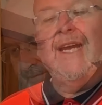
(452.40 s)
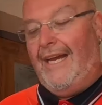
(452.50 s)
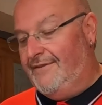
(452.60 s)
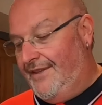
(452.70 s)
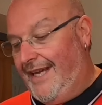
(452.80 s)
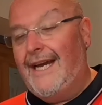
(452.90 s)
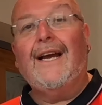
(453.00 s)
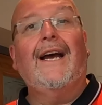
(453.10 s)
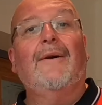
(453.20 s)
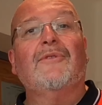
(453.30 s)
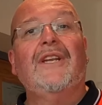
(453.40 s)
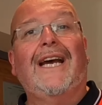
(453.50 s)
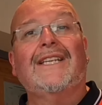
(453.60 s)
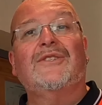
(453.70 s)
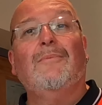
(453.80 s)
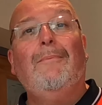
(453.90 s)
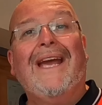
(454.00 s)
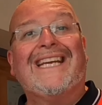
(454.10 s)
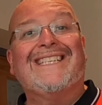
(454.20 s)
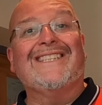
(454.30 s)
After that, I'm going to add some
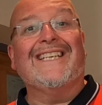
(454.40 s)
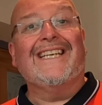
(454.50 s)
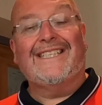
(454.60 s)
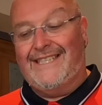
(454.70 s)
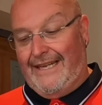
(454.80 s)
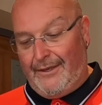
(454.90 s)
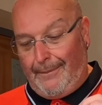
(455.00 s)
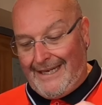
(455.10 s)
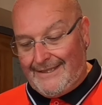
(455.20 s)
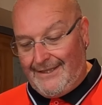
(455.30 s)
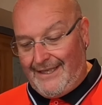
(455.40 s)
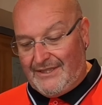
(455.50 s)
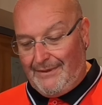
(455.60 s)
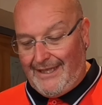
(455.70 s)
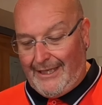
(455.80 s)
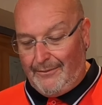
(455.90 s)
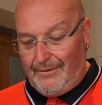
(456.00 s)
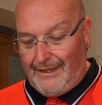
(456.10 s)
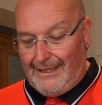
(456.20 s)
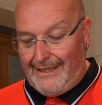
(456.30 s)
pectolase. Now the pectolase will
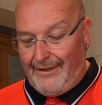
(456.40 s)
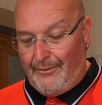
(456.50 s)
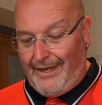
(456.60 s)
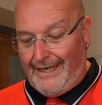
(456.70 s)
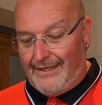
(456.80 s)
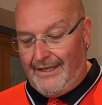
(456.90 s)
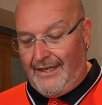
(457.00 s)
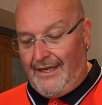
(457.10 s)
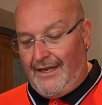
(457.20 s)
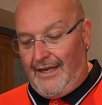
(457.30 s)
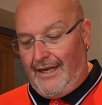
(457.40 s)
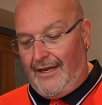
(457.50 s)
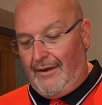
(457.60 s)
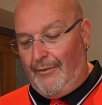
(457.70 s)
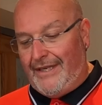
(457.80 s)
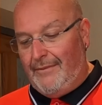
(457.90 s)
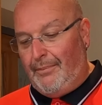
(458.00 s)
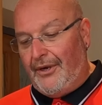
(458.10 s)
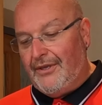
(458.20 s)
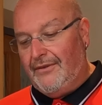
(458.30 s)
help clear the wine uh, and when you
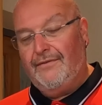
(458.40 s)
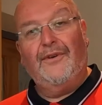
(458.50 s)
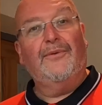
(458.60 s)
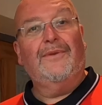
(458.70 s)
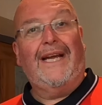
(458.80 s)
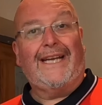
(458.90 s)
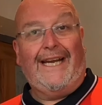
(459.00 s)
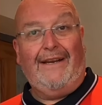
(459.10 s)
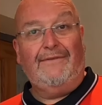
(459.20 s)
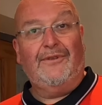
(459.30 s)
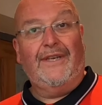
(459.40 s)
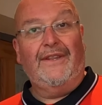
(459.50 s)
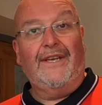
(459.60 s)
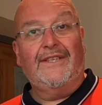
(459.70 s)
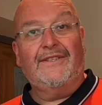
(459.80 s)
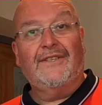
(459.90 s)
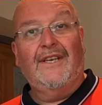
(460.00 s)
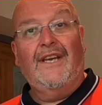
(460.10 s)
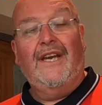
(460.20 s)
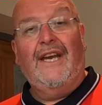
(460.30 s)
boil through, like I have done in this,
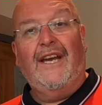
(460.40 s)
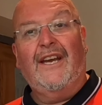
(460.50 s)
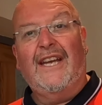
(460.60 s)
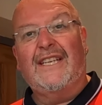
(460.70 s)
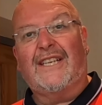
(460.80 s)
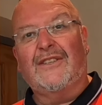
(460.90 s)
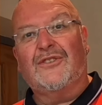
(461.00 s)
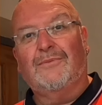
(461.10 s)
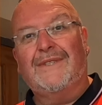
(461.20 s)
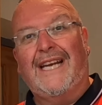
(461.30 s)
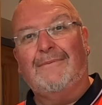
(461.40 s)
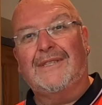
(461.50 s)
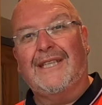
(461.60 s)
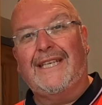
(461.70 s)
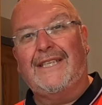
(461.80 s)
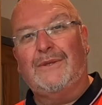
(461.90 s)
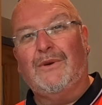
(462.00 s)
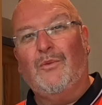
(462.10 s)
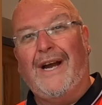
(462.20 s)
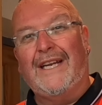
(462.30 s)
uh, it can sometimes lead to a
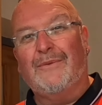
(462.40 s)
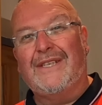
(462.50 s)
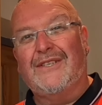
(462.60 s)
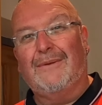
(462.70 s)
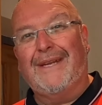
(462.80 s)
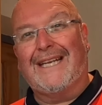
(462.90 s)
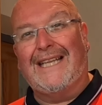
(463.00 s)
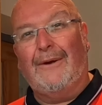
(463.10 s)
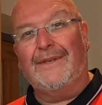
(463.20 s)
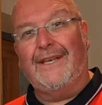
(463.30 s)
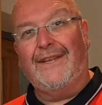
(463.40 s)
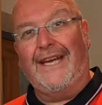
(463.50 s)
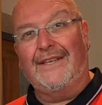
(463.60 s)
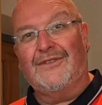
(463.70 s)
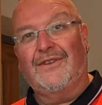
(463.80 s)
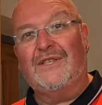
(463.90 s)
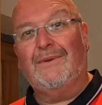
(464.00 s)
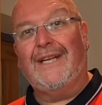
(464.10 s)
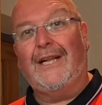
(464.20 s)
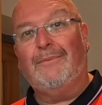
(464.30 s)
wine which is a bit cloudy at the end. So this
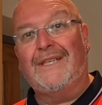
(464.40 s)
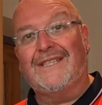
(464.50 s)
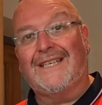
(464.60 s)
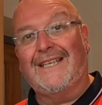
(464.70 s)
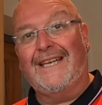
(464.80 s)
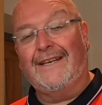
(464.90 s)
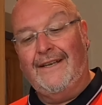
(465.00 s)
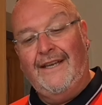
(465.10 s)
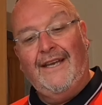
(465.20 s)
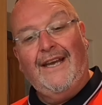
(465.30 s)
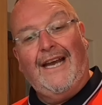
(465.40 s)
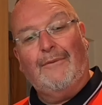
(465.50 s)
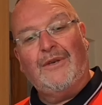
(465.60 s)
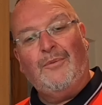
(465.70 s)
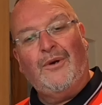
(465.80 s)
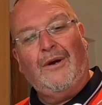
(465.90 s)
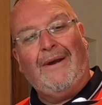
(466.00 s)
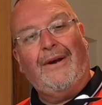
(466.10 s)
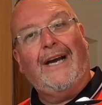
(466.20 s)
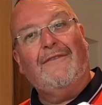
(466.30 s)
will help it to clear. I want to put
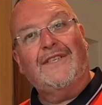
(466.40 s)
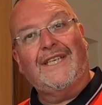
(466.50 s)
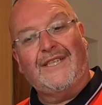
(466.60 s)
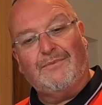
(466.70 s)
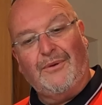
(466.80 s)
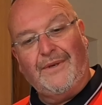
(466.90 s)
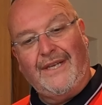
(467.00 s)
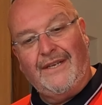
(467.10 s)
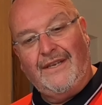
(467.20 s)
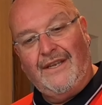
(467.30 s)
about half a teaspoon in.